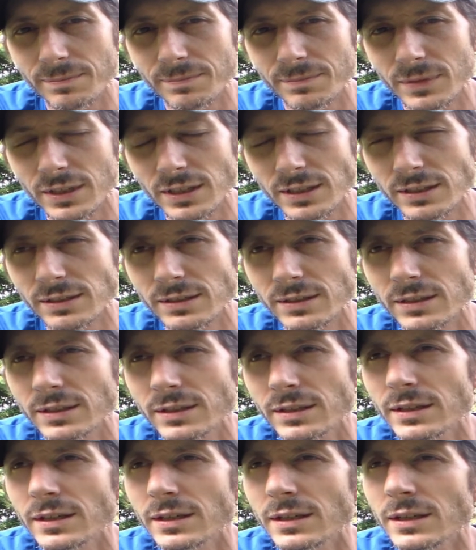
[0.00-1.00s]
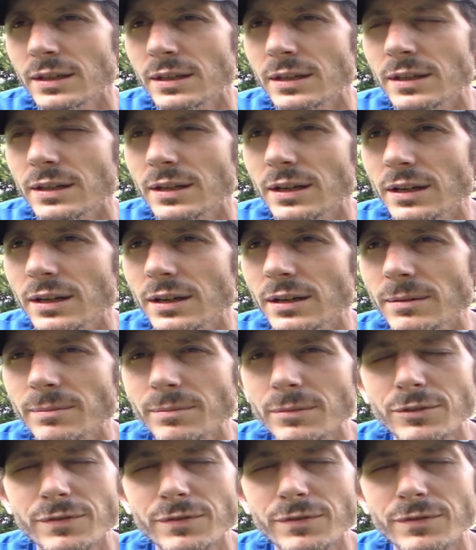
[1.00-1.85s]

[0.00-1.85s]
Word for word: And